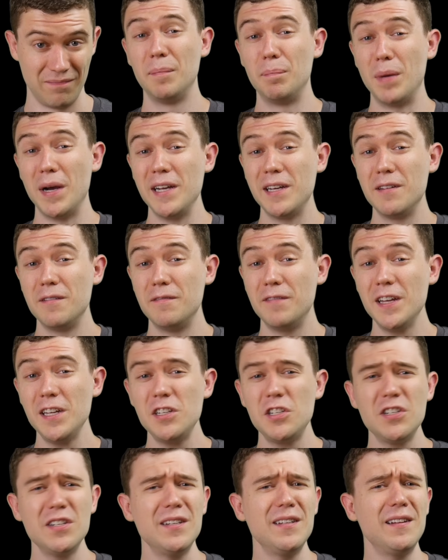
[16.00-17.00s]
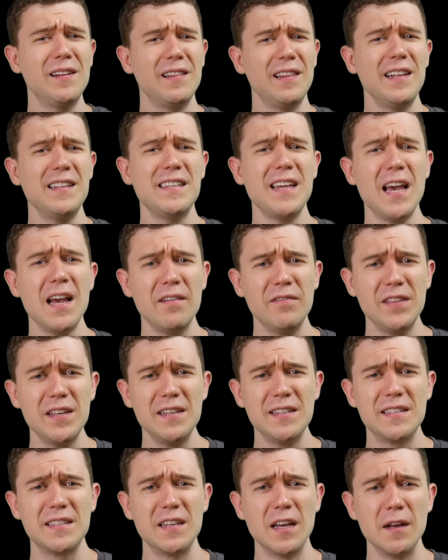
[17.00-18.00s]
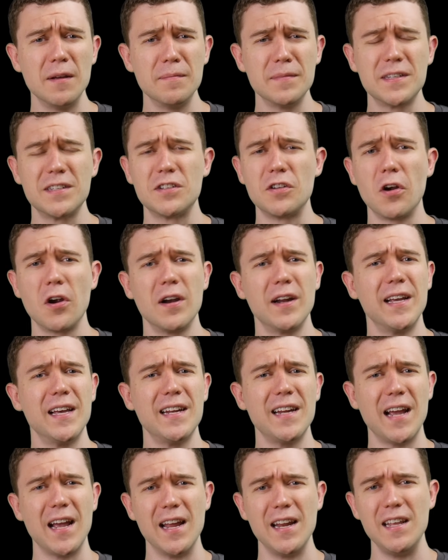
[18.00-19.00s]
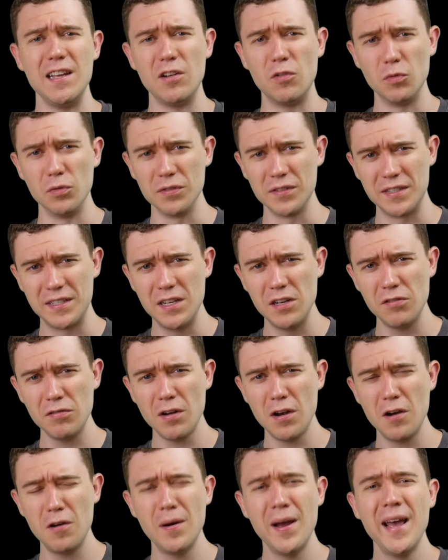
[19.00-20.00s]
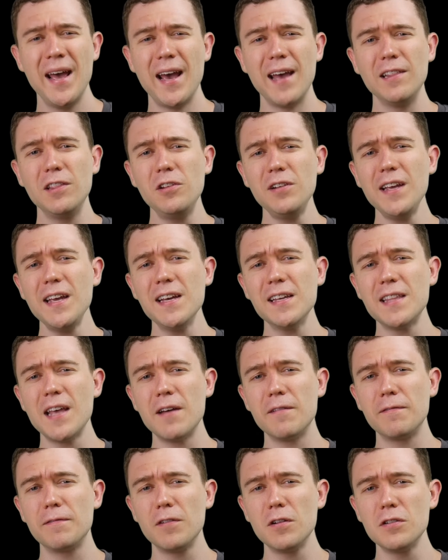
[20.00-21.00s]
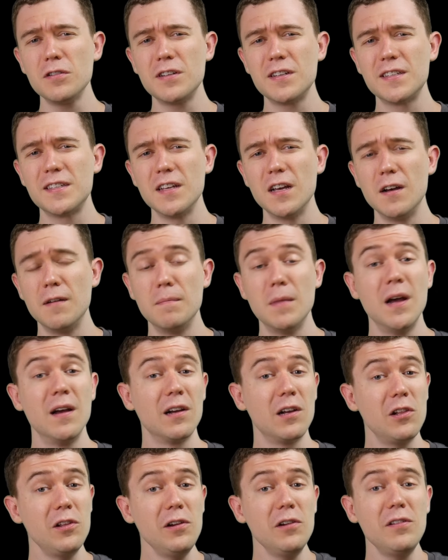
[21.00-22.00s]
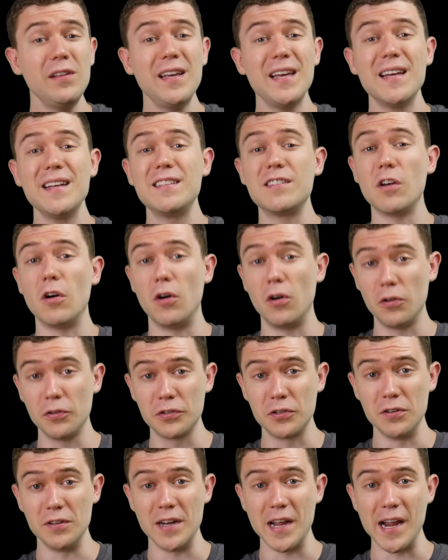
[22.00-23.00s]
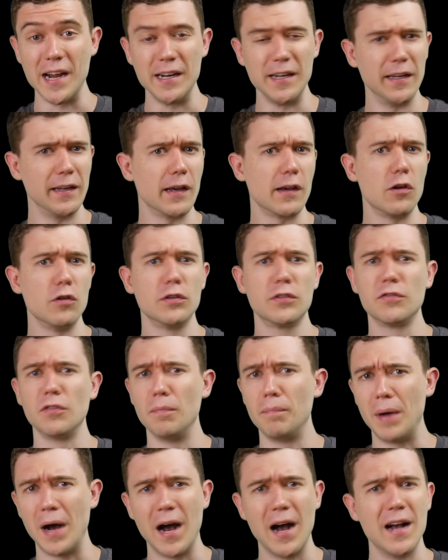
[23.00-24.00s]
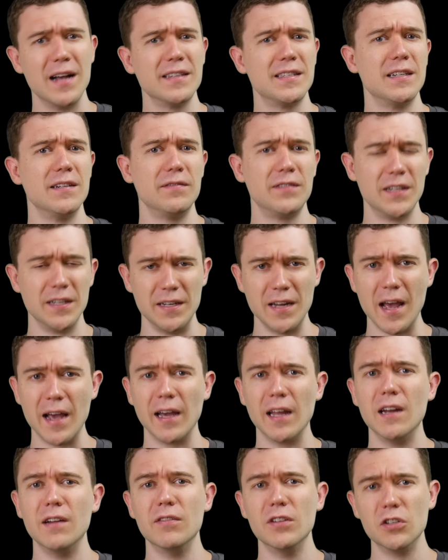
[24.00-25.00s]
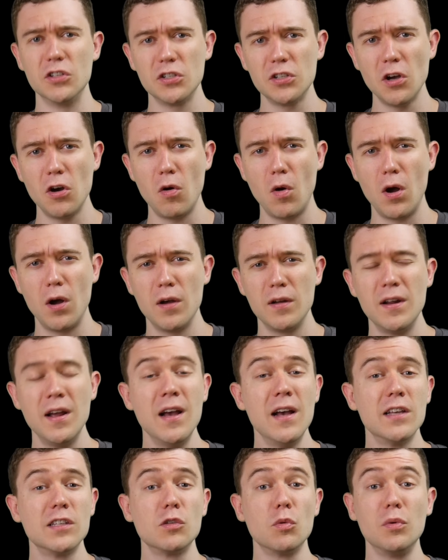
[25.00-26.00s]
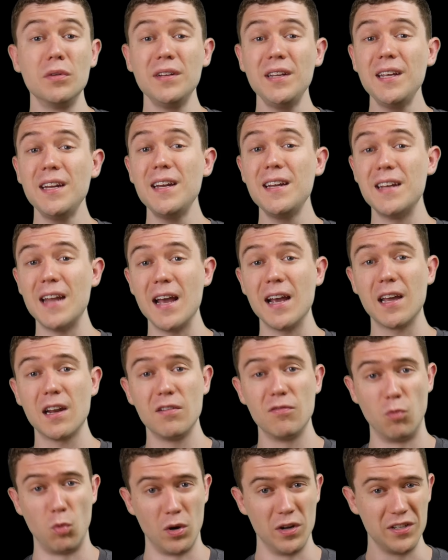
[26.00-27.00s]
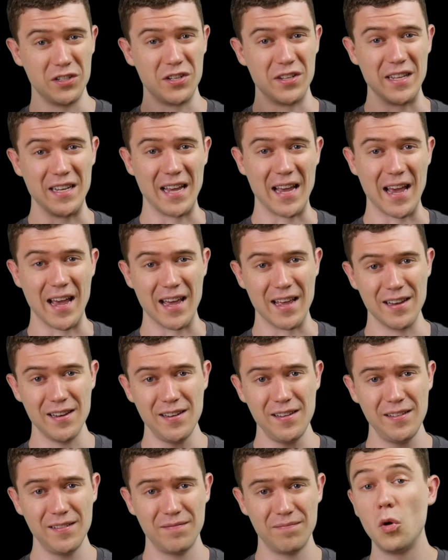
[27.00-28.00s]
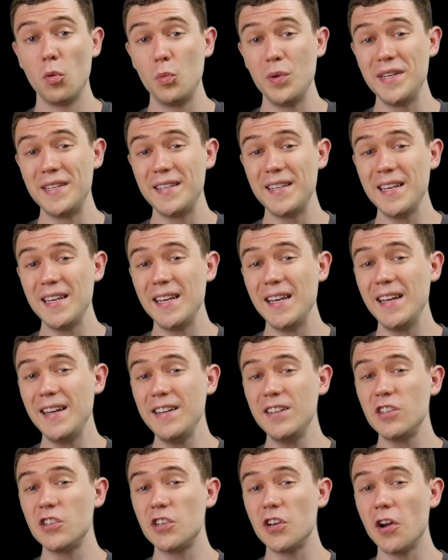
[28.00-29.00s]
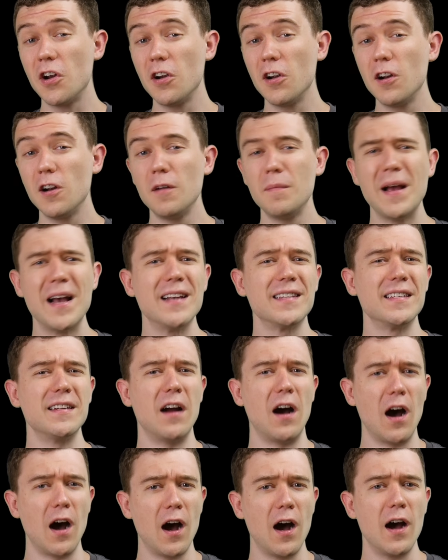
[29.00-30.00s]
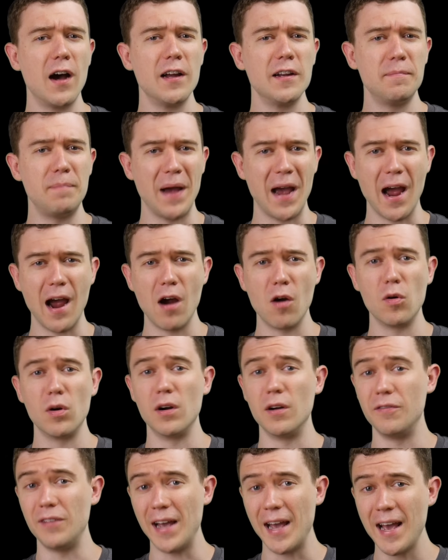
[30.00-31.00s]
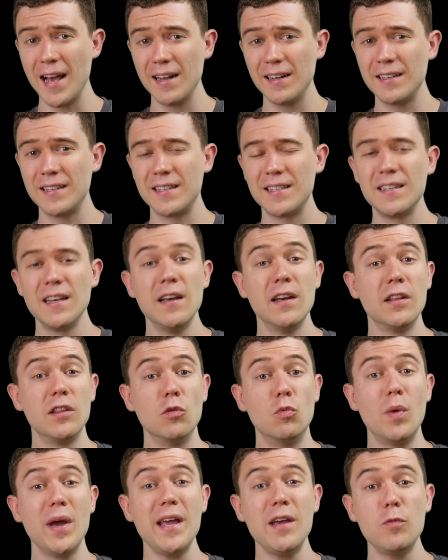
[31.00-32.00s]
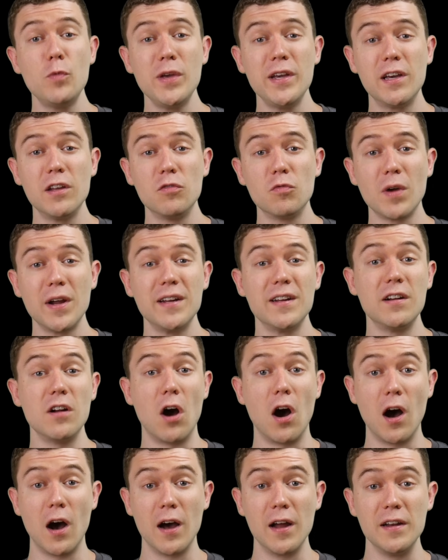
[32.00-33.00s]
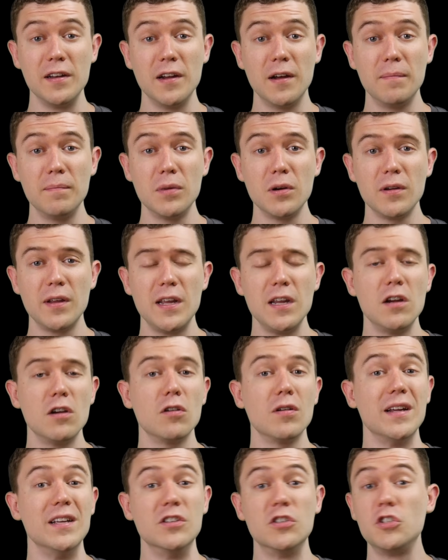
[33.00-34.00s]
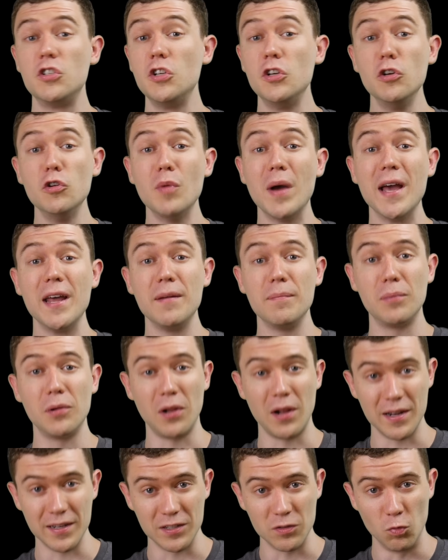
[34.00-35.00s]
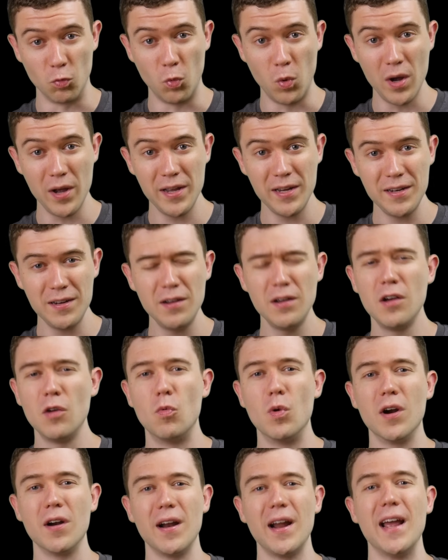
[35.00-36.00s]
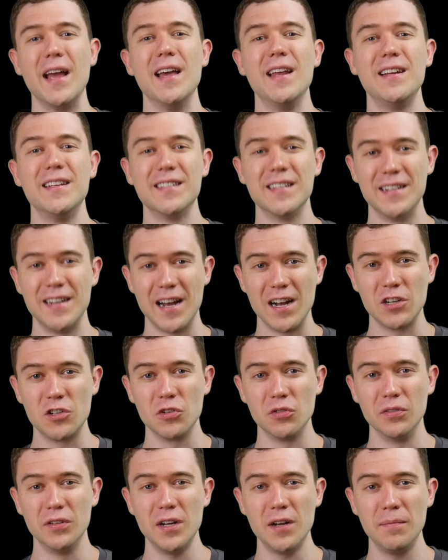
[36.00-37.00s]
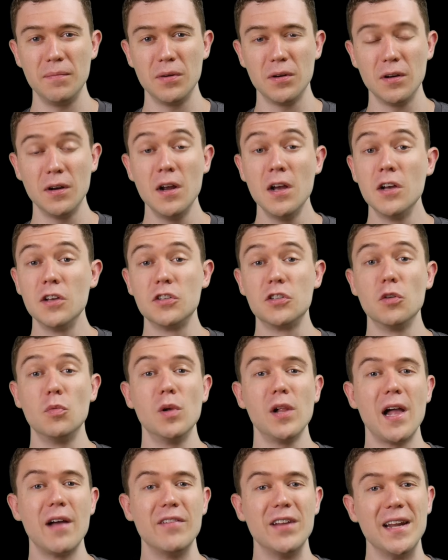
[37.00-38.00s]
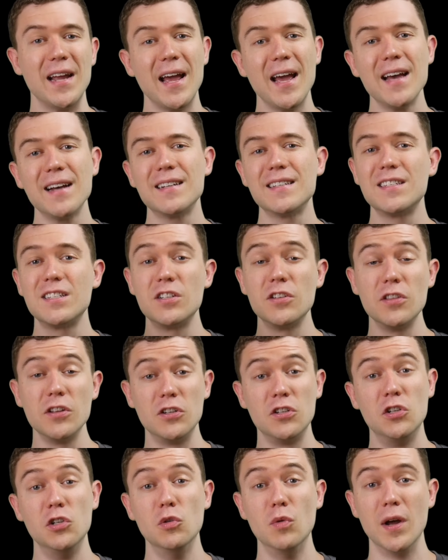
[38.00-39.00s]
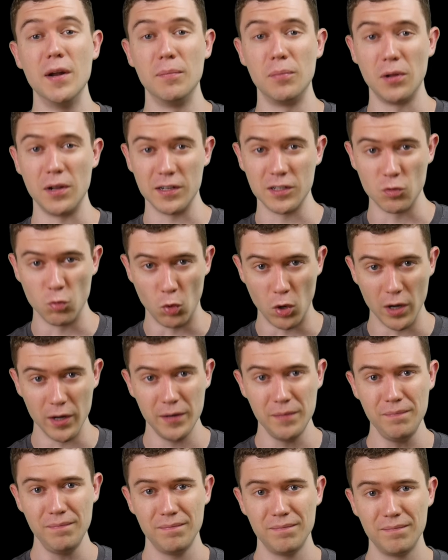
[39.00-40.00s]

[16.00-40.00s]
By convention, let's have these sums starting at n equals 0, and looking at that first sum, clearly it's alternating. It goes from positive to negative and so on, so we'll need a negative 1 to the n, we see each term has an odd power of x. The way we can write an odd number here is 2n plus 1, where n is a natural number, so we'll have an x to the 2n plus 1.